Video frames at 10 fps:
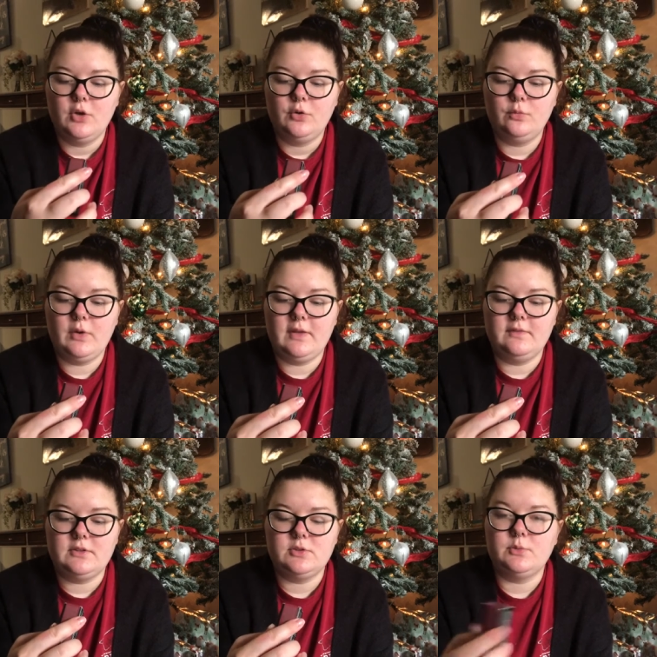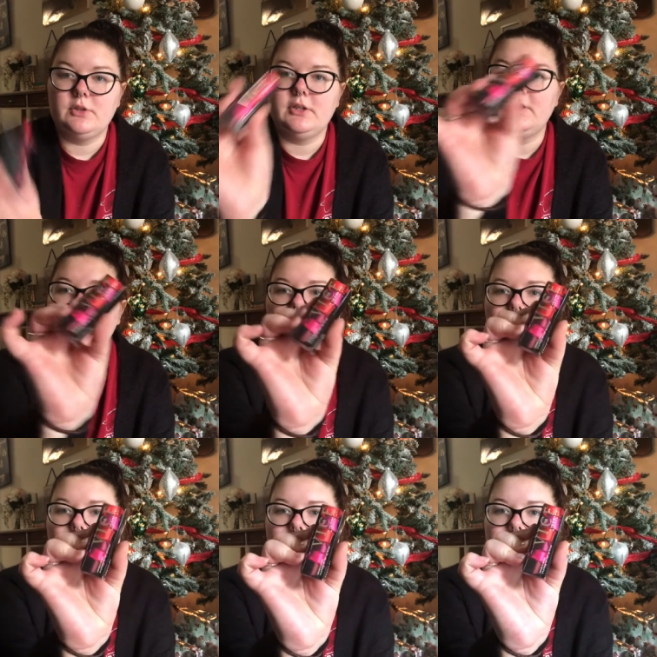Ravenswood.
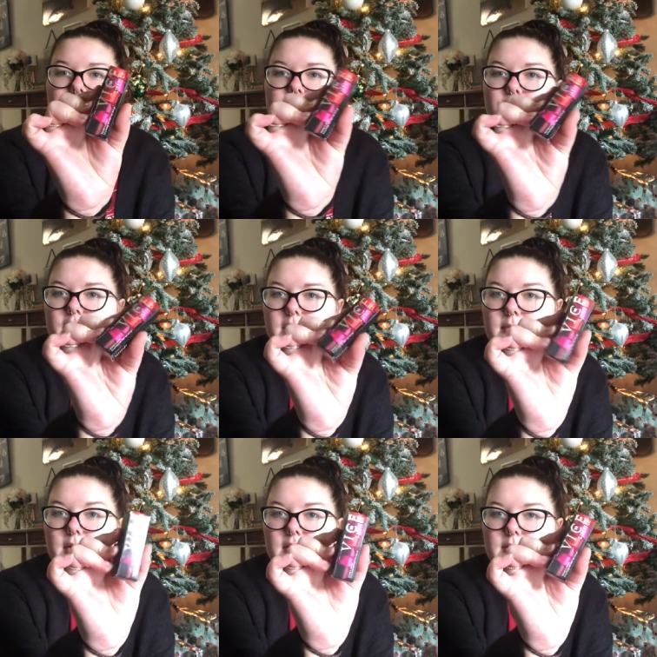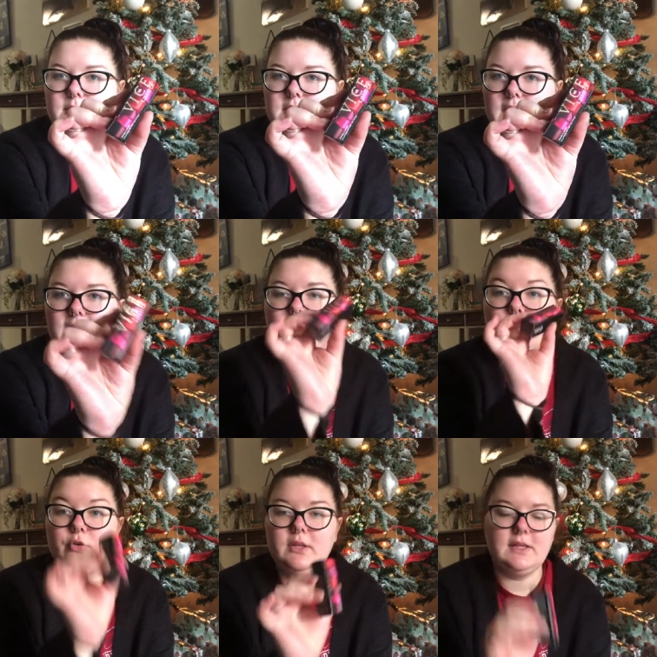It is a cream lipstick. I'm
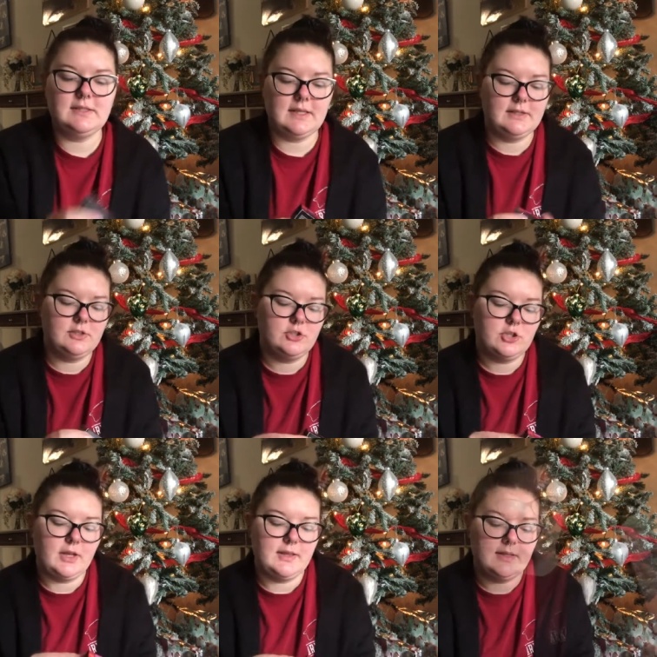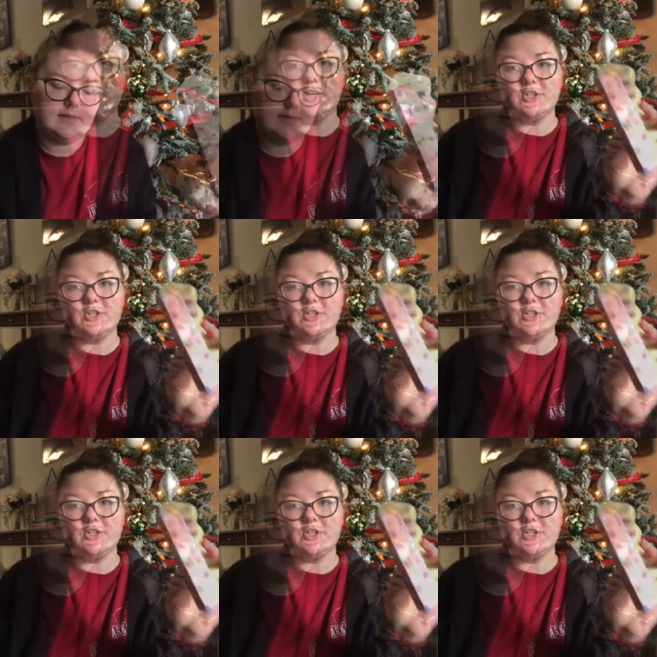really excited to try this.